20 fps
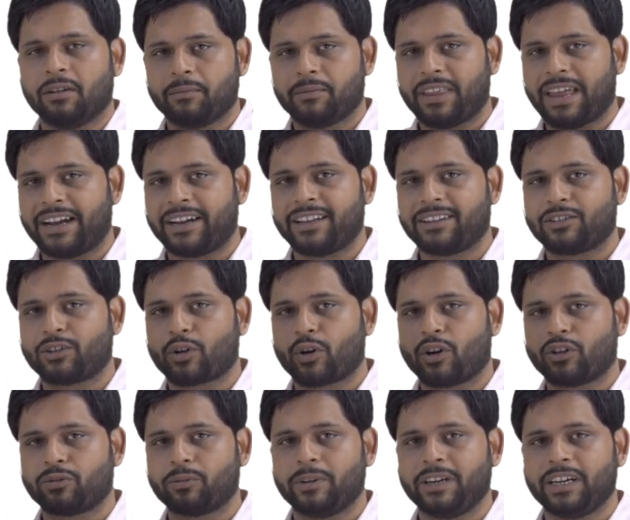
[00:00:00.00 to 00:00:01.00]
that is
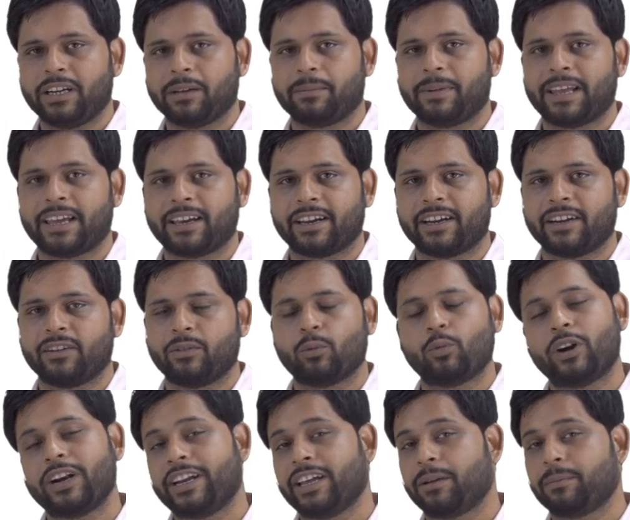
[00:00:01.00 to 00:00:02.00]
cross multiplying it,
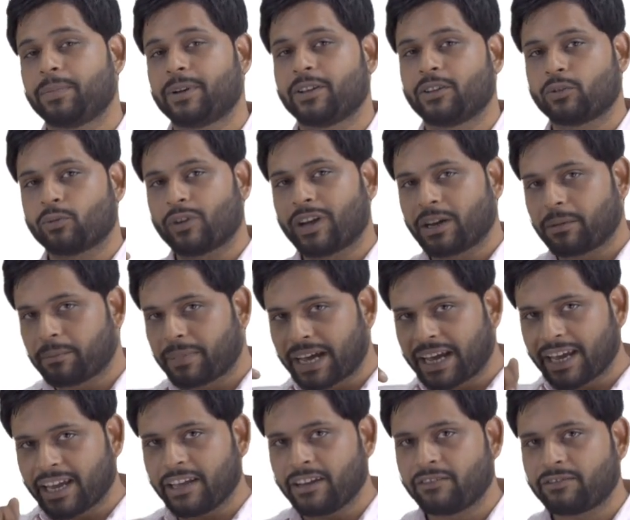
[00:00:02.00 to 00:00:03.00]
what happens? 1
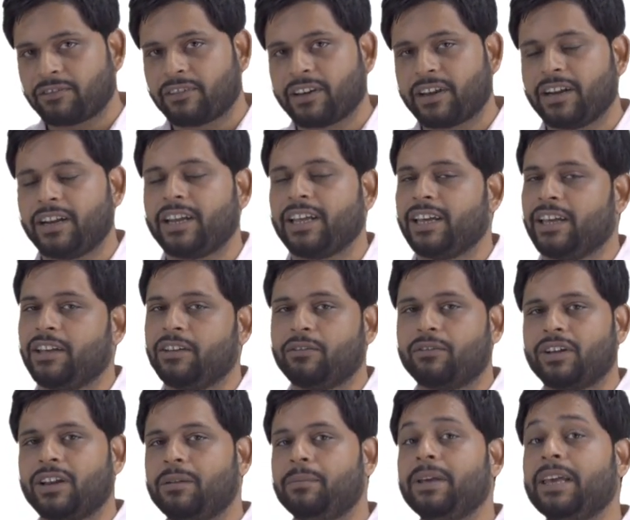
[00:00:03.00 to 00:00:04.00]
by infinity
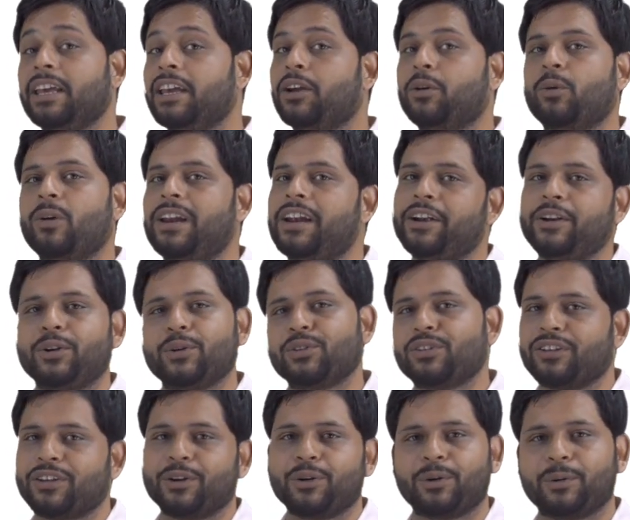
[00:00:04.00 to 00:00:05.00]
will be equivalent to
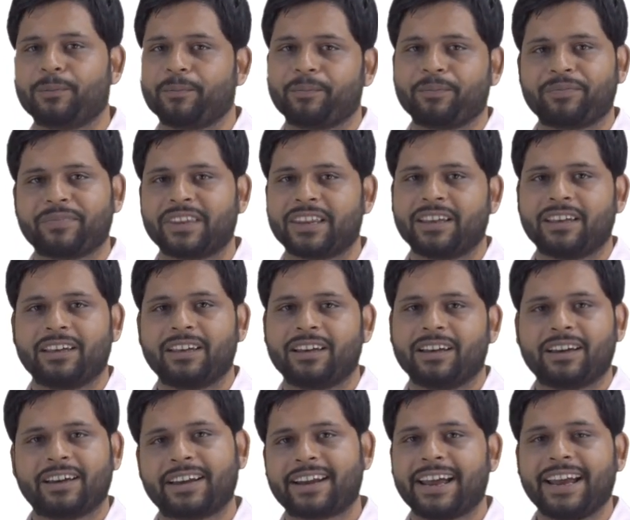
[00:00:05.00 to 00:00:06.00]
0,
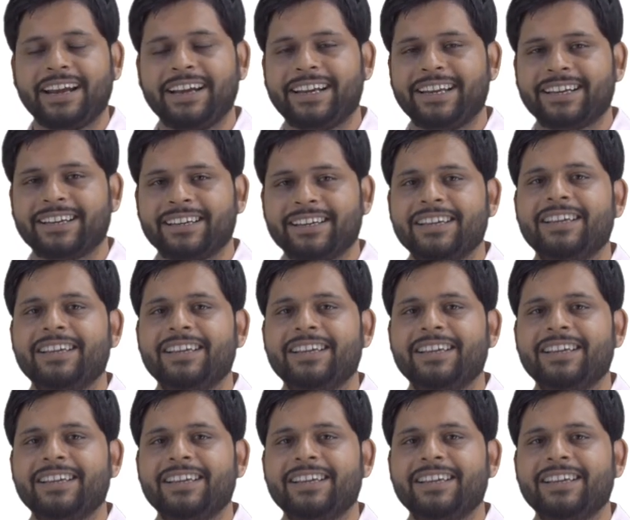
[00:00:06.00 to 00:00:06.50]
right?